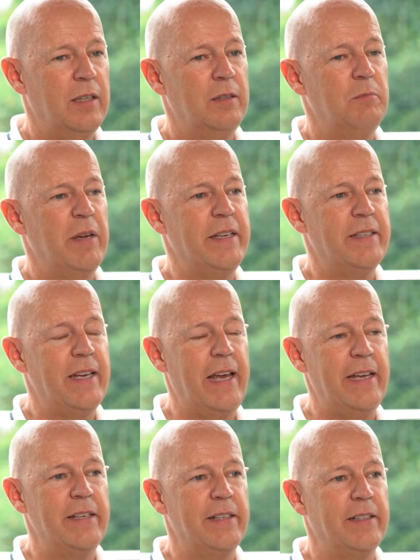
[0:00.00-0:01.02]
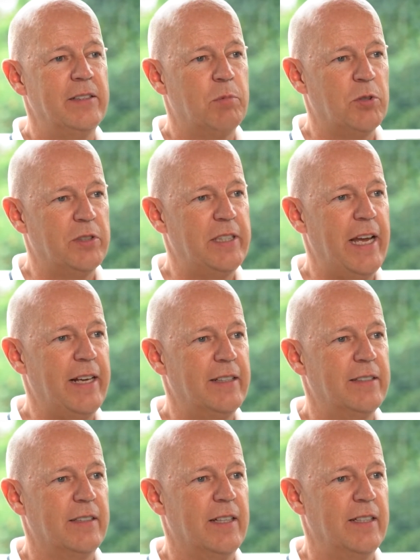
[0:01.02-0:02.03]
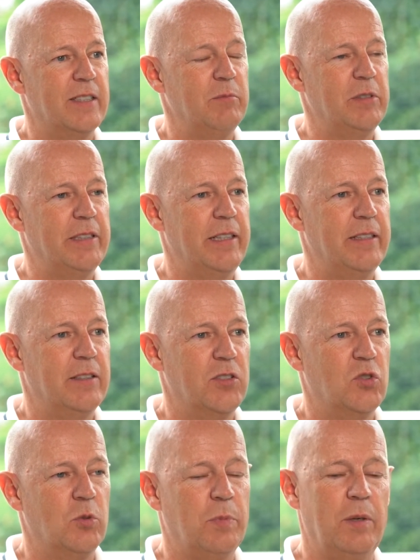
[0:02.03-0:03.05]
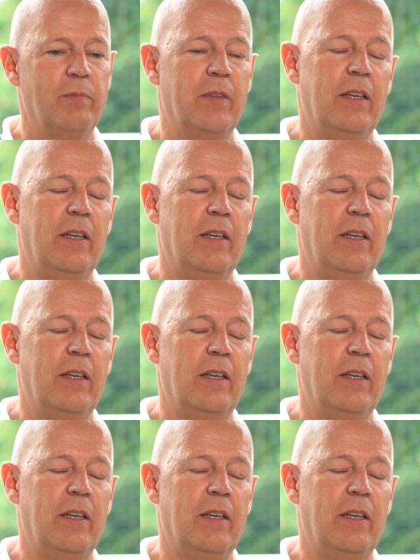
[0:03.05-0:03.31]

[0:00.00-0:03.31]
maintain and protect customer data. Super.